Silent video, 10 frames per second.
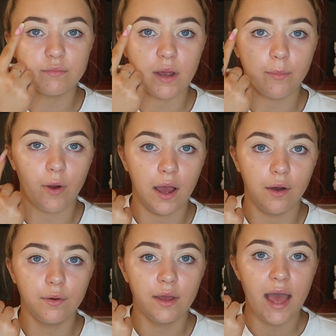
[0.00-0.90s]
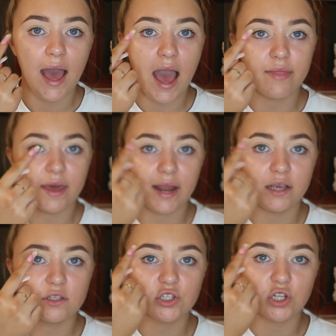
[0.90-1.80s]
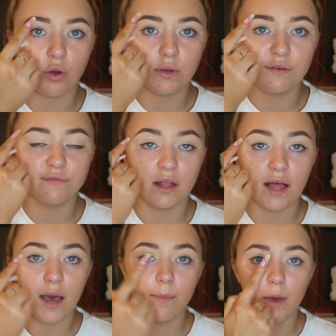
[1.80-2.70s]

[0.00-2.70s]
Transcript: my brow, and then I slowly fill up.